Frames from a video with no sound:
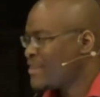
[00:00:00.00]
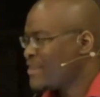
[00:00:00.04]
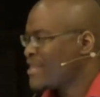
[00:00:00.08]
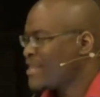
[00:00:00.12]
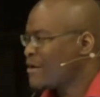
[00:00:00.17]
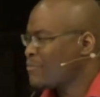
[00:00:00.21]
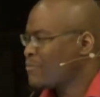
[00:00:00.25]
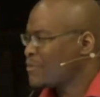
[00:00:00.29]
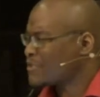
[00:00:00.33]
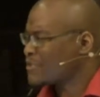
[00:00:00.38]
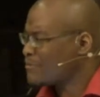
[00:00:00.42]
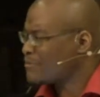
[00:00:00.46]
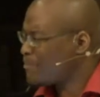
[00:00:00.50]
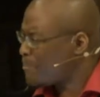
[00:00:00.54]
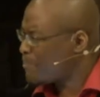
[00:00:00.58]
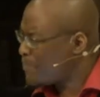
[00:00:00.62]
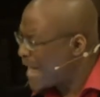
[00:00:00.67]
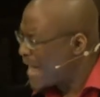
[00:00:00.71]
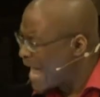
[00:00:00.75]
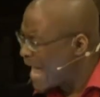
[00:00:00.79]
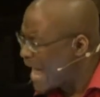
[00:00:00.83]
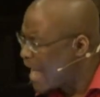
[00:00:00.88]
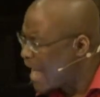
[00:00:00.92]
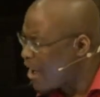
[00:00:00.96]
There was
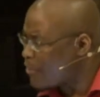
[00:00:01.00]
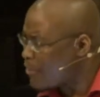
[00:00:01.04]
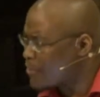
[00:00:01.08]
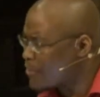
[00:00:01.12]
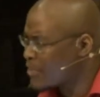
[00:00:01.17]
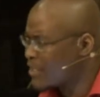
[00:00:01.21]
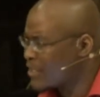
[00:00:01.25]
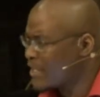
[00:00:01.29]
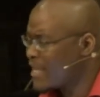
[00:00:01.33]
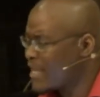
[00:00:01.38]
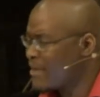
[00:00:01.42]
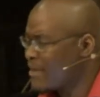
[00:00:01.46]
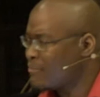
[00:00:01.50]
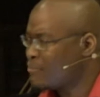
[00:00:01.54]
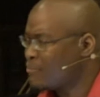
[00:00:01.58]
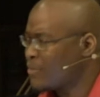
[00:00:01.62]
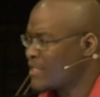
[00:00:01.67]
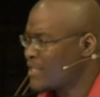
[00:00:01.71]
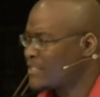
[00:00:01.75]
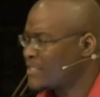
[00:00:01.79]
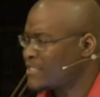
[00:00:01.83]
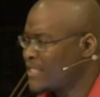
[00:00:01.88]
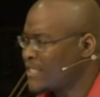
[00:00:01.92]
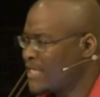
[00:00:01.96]
power in
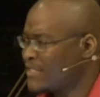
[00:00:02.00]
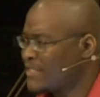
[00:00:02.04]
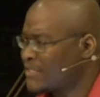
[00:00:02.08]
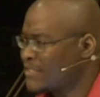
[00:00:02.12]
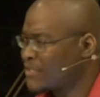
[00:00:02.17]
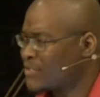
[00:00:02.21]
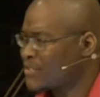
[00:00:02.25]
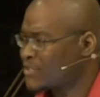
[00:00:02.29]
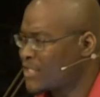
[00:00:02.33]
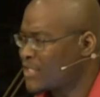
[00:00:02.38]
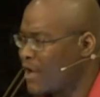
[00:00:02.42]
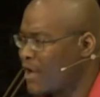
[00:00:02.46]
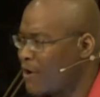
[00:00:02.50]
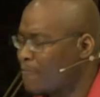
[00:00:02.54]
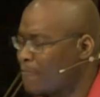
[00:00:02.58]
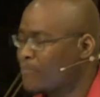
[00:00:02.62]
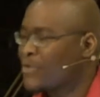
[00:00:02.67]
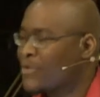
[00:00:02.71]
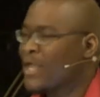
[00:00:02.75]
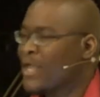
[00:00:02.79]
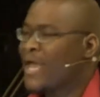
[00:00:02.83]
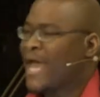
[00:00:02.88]
what Jesus taught.